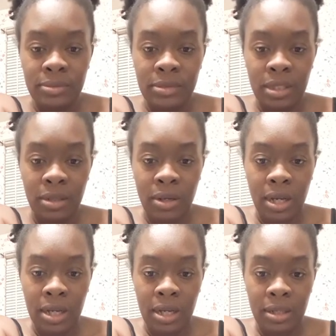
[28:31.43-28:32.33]

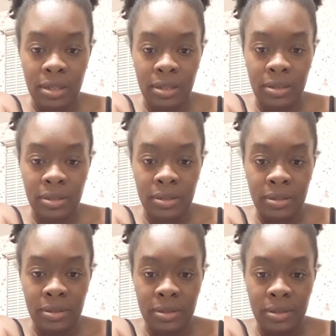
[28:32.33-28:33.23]
Okay.
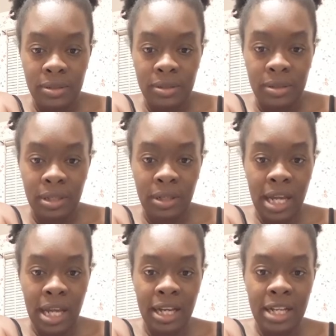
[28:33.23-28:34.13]
Okay,
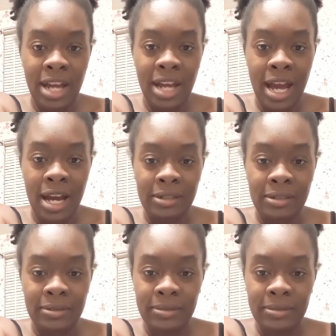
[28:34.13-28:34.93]
look at y'all.